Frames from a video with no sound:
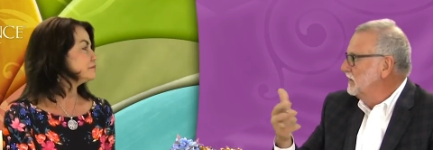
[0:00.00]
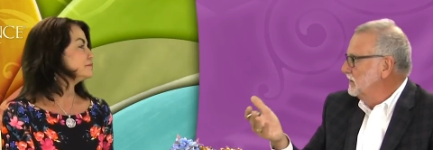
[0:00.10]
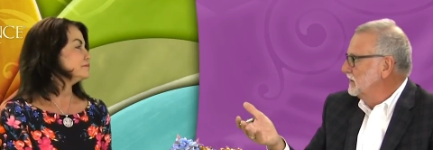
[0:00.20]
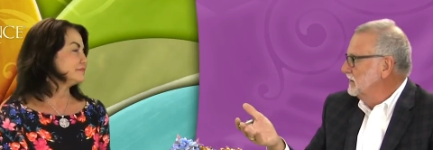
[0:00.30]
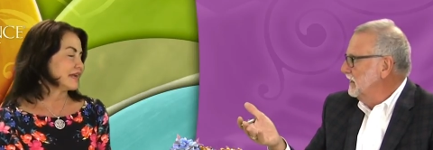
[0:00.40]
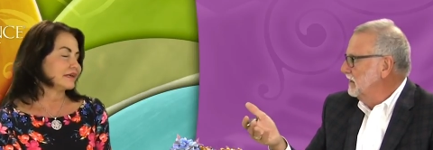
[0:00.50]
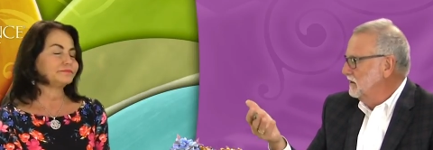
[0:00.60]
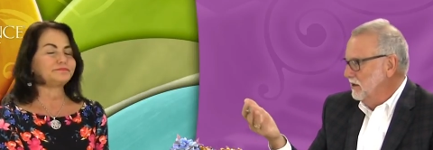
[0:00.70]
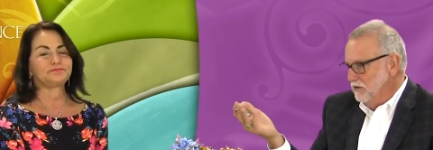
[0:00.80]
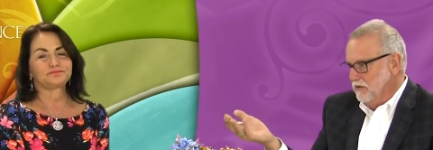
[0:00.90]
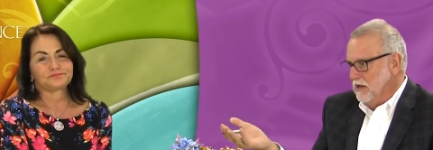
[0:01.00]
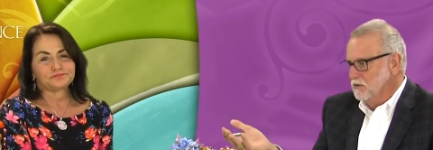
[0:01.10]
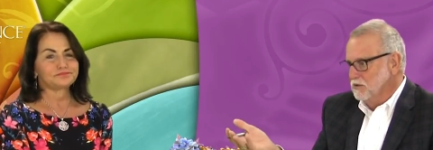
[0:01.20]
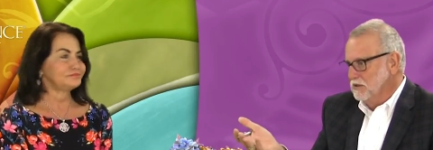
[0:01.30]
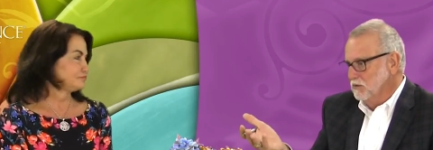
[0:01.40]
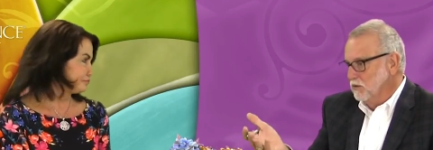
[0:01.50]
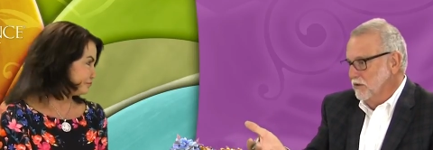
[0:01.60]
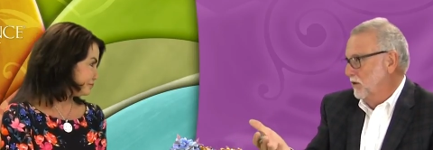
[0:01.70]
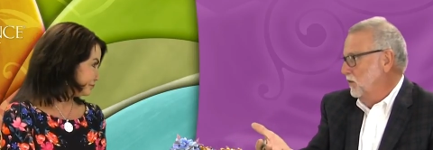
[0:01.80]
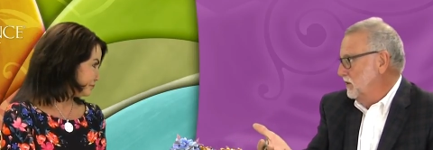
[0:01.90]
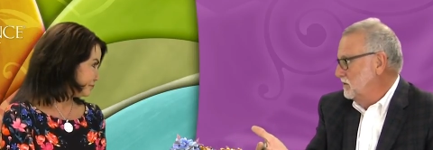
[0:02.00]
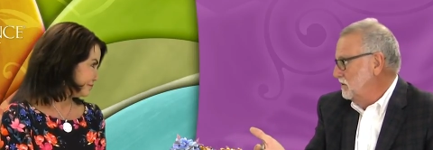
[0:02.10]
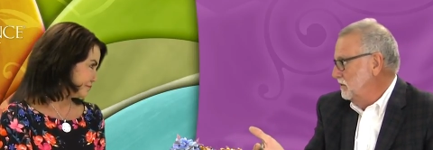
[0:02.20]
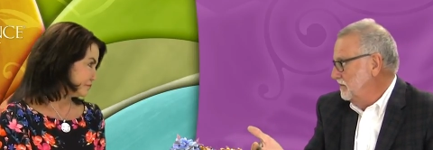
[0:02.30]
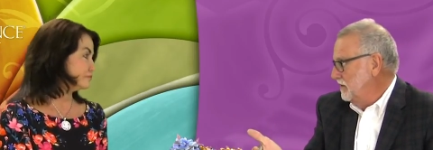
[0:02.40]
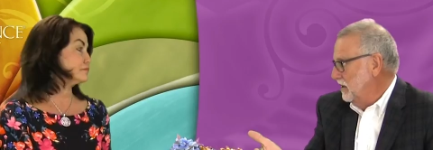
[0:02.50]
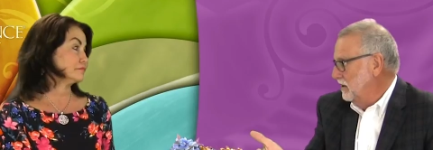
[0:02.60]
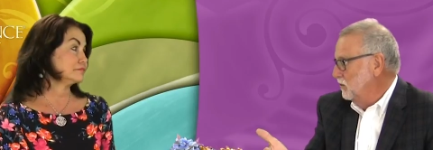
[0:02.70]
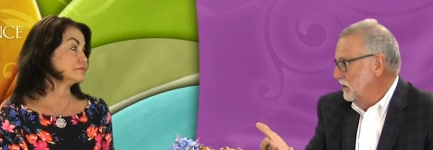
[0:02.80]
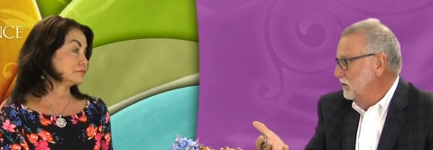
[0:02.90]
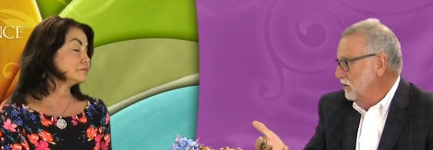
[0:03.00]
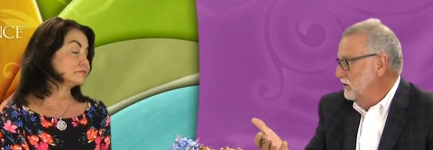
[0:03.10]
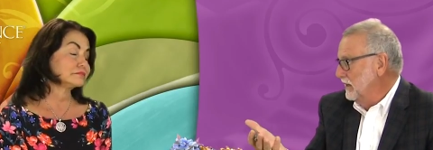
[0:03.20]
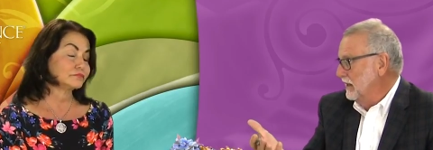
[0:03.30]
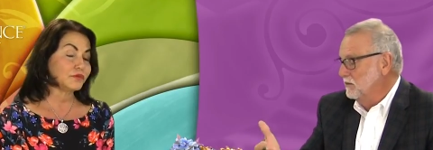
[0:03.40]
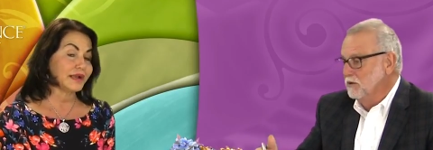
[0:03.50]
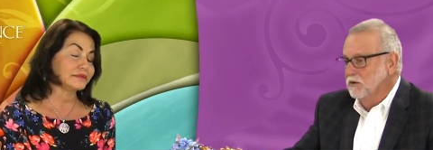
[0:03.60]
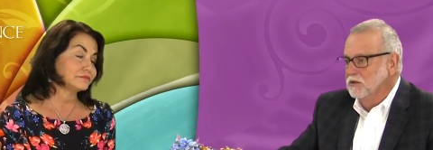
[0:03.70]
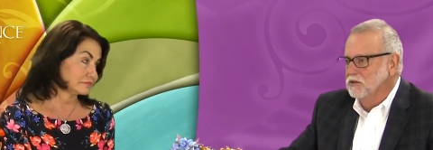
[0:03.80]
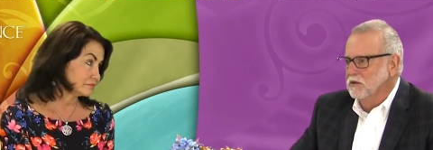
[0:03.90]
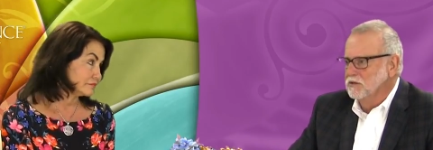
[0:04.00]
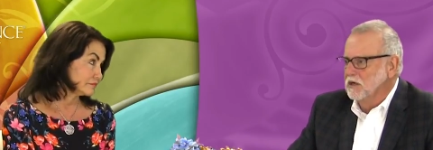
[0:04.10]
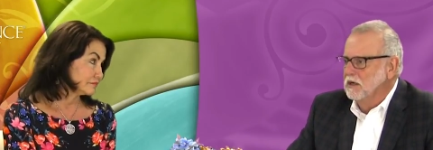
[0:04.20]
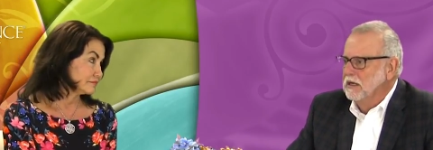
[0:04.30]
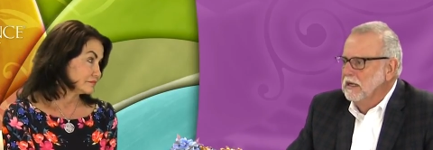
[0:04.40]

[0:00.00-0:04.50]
Speaker 1: and things like yeah. that. And other doctors then will know what you've mm-hmm. done or mm-hmm. what you're looking at, right. what your concerns are.